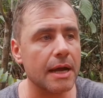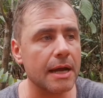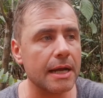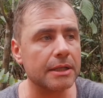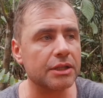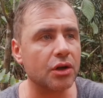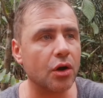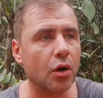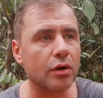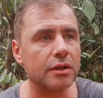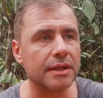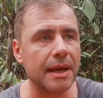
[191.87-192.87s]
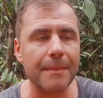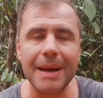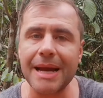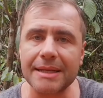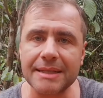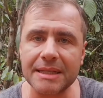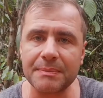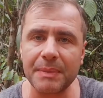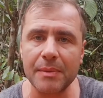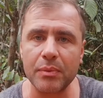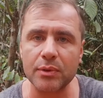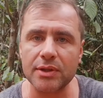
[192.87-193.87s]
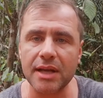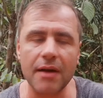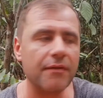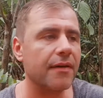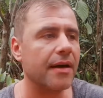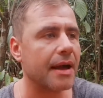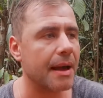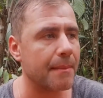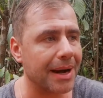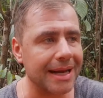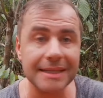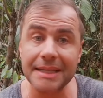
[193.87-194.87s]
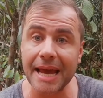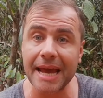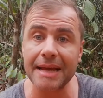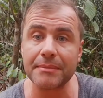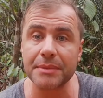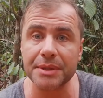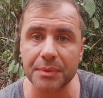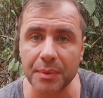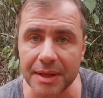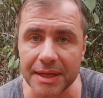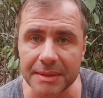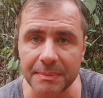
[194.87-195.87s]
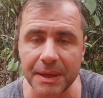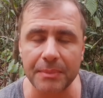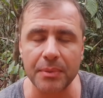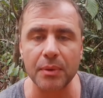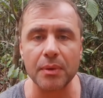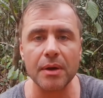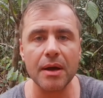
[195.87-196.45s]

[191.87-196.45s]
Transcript: It's a God that makes his people suffer and plays games with his people,